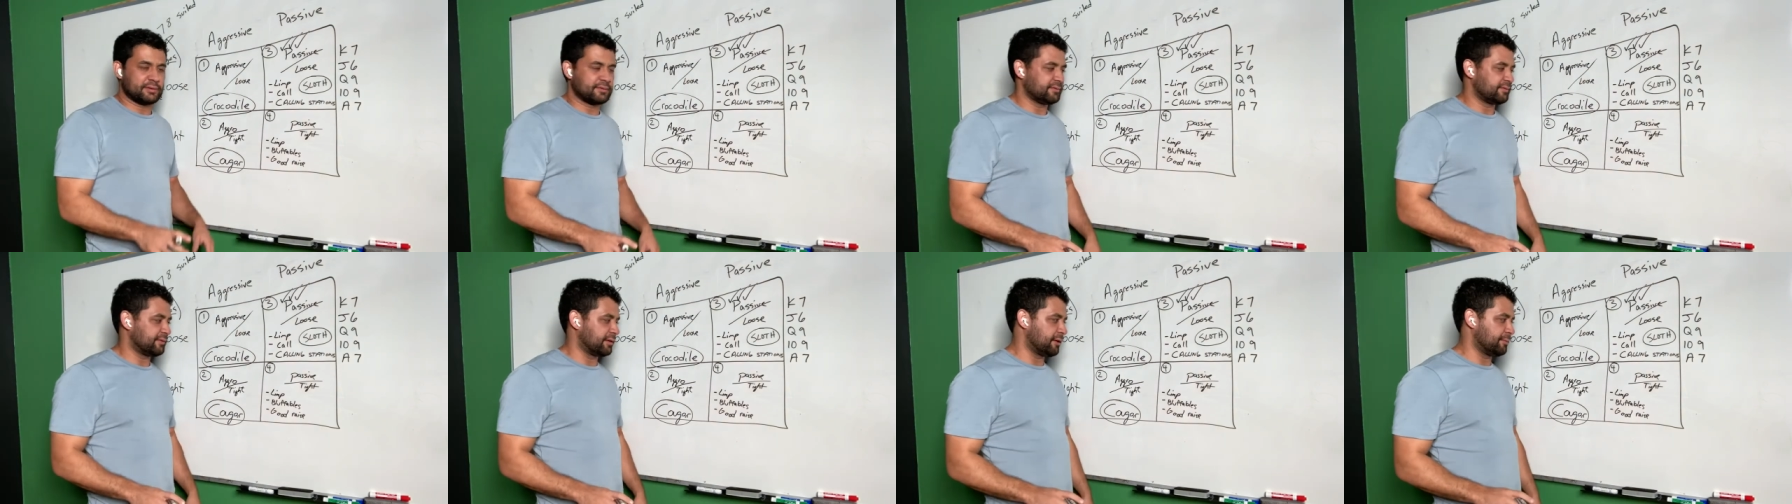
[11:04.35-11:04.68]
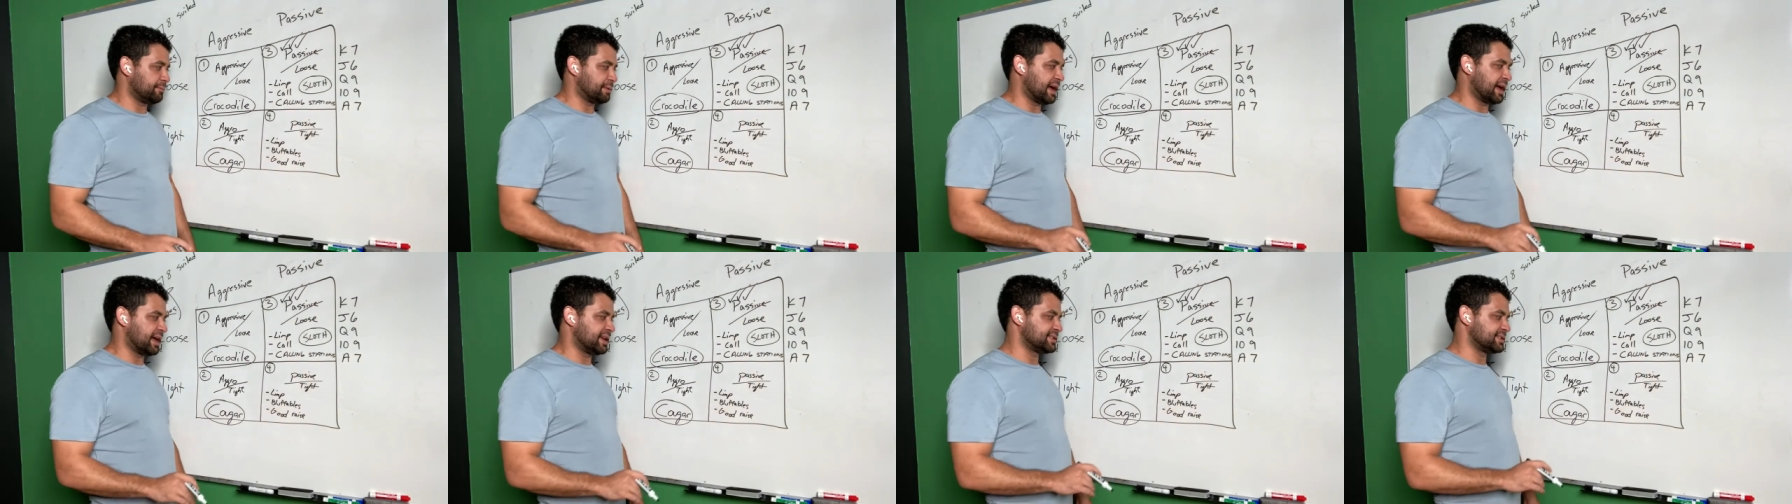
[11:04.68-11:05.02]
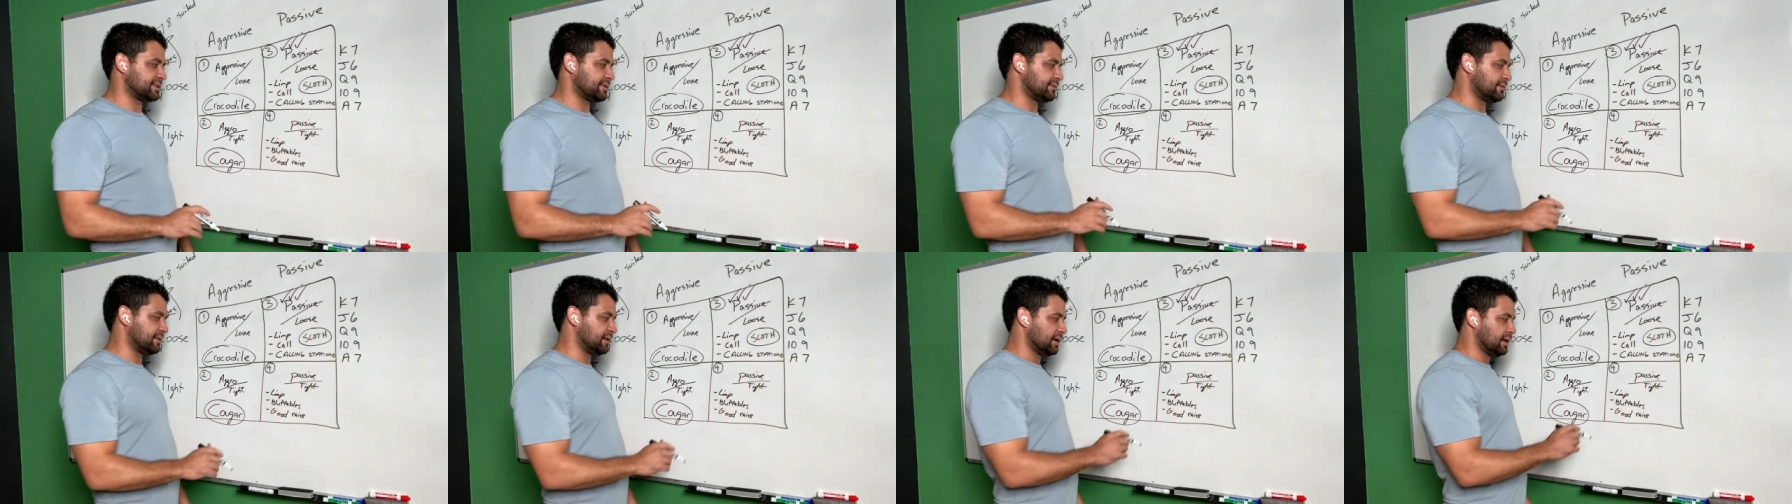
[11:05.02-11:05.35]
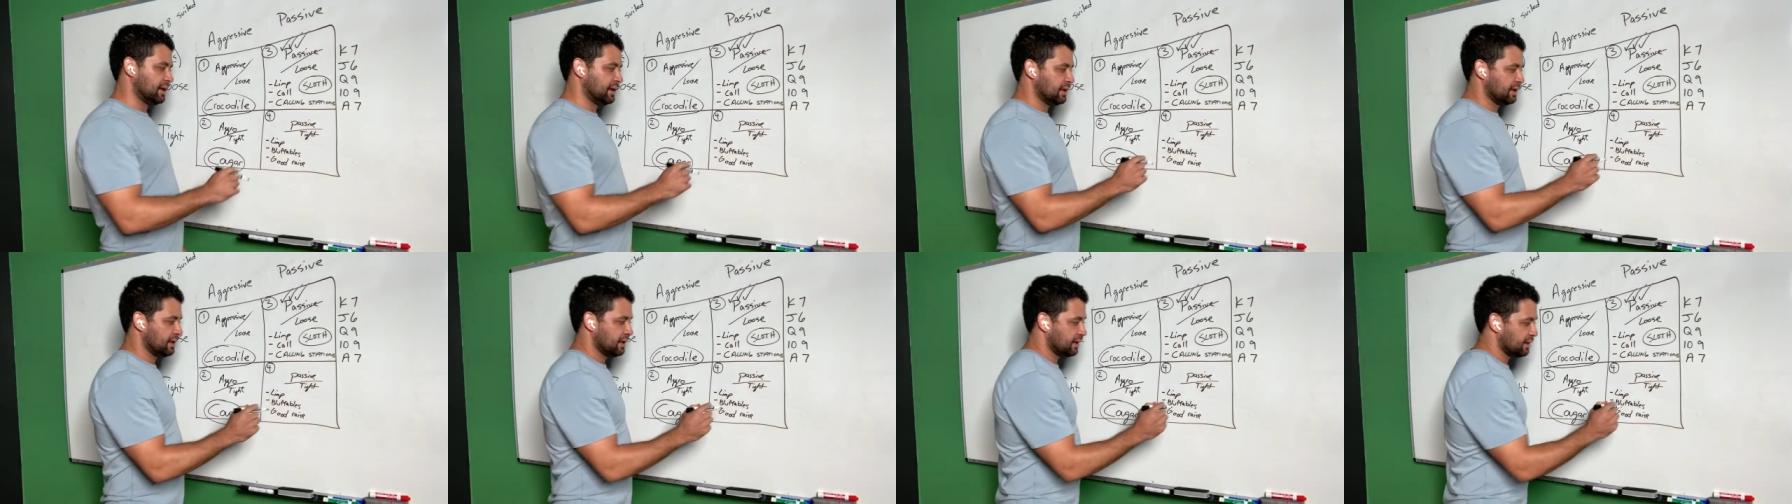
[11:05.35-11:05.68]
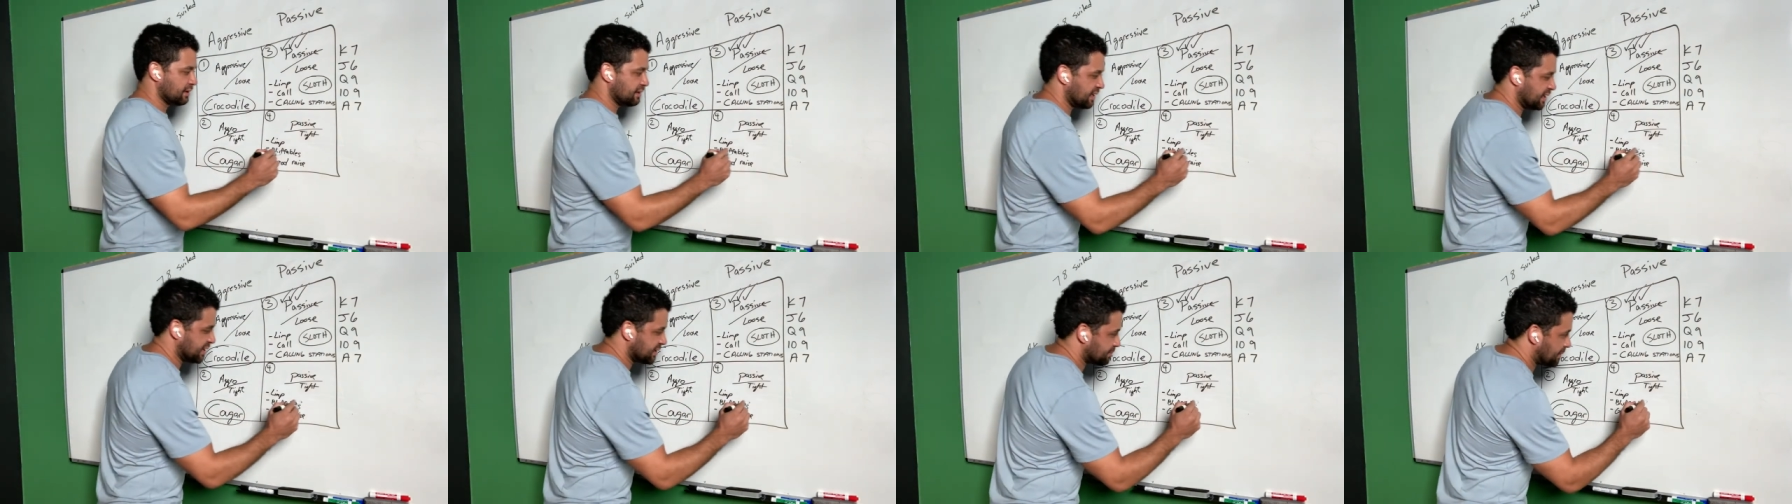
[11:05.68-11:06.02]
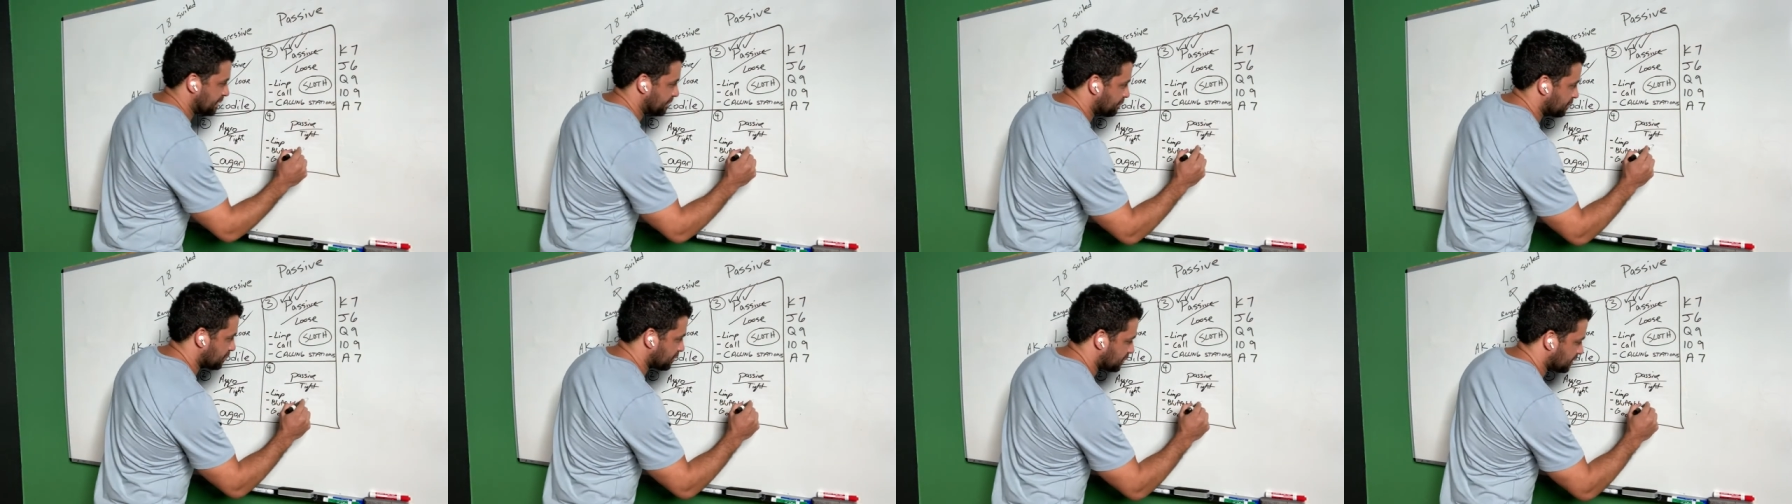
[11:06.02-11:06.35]
very passive. These
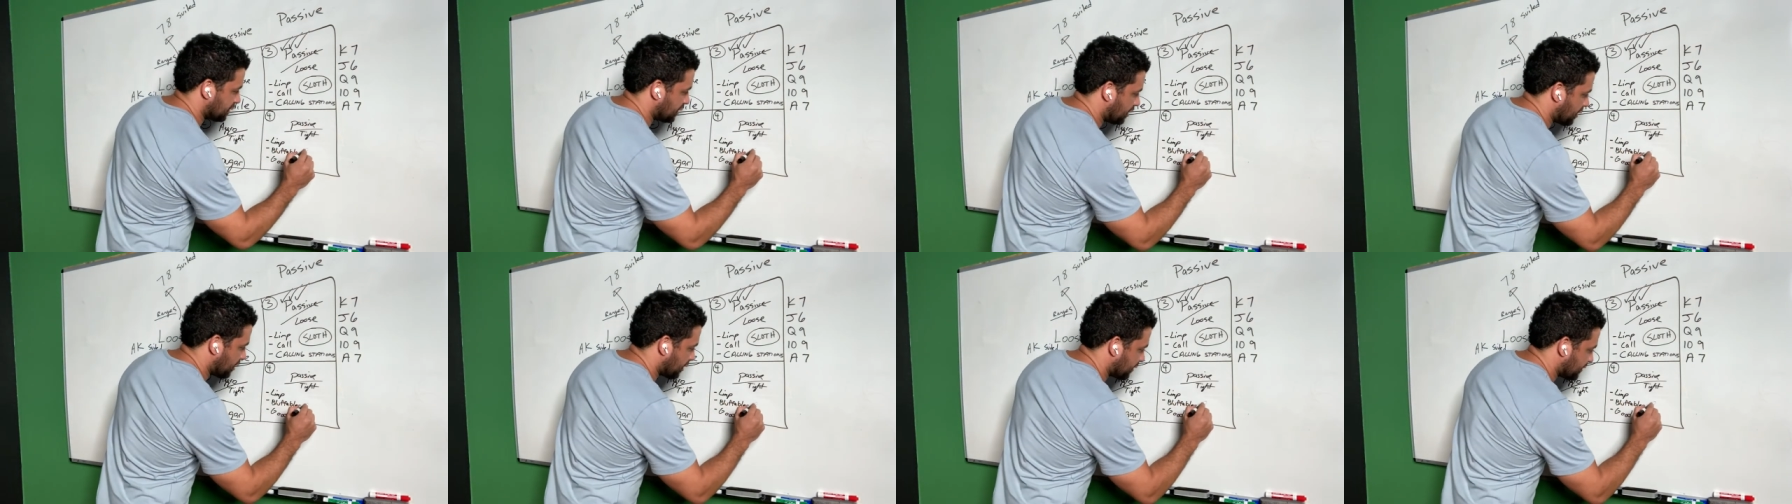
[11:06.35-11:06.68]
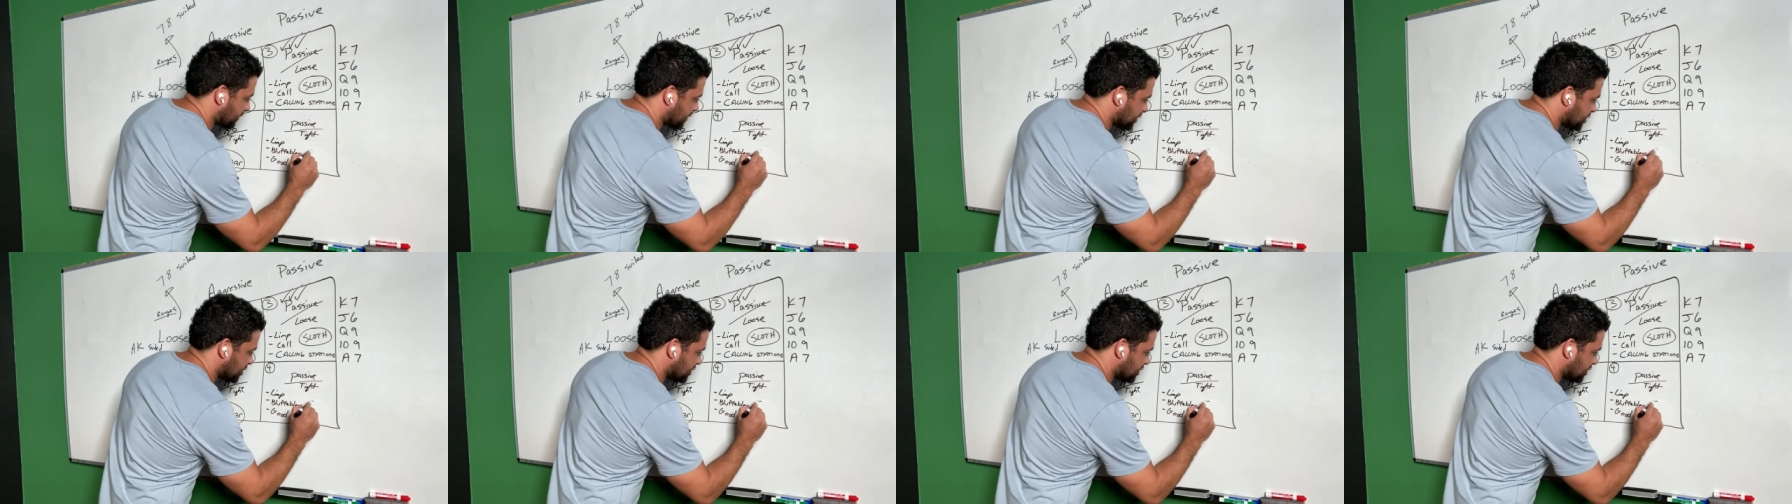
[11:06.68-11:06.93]
people are the